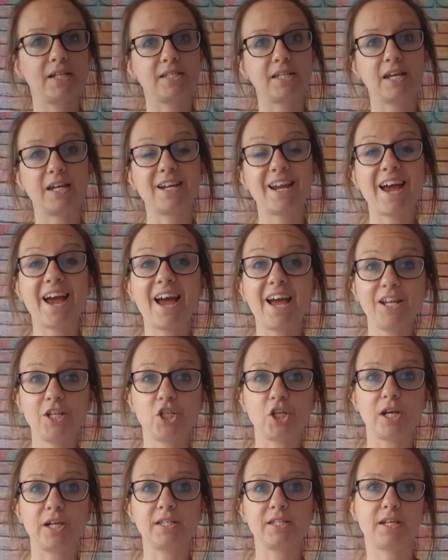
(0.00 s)
it an
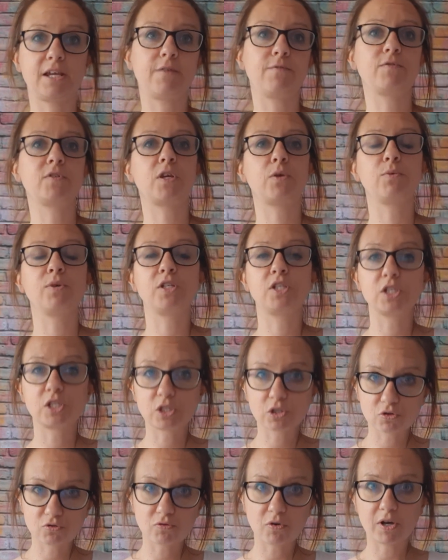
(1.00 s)
adjective. So we're
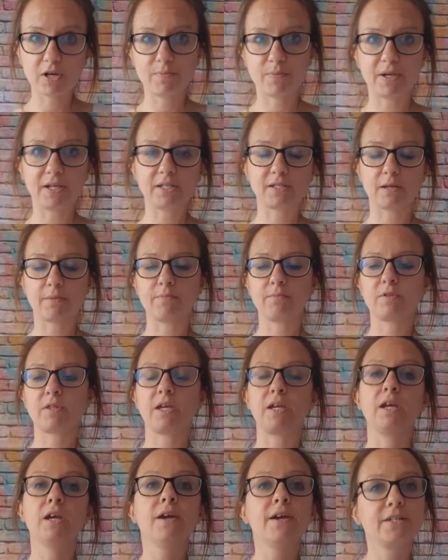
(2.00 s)
describing something.